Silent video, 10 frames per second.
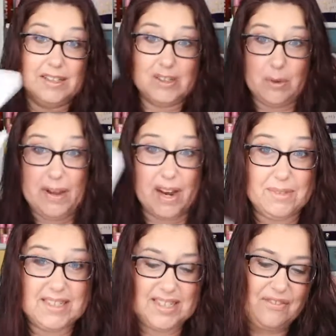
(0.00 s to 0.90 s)
So we'll pick up
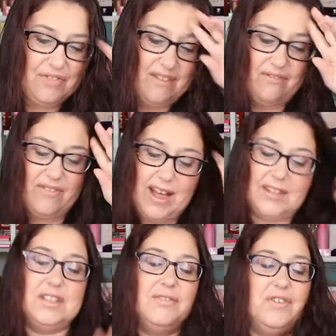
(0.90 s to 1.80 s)
the stuff that
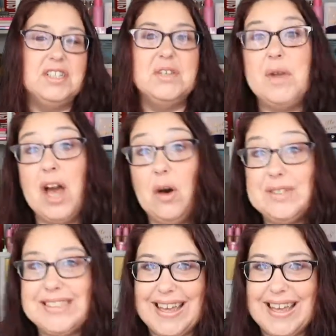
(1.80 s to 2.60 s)
fell. So the first thing we always